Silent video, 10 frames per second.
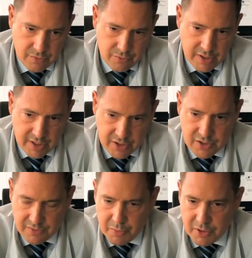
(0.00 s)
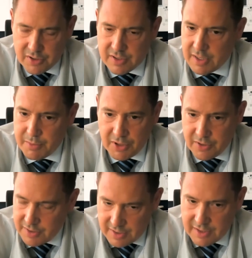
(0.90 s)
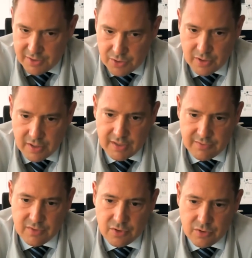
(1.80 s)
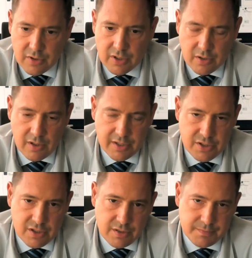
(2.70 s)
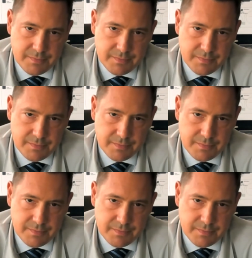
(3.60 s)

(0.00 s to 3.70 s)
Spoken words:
reduction of personnel because it is not even core knowledge.